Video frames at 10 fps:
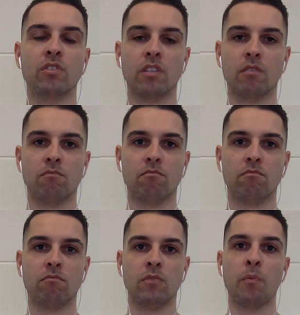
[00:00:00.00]
was it.
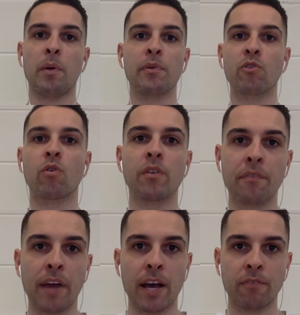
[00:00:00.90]
Or maybe you don't
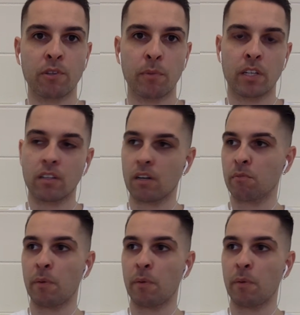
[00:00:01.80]
even have to mail it out.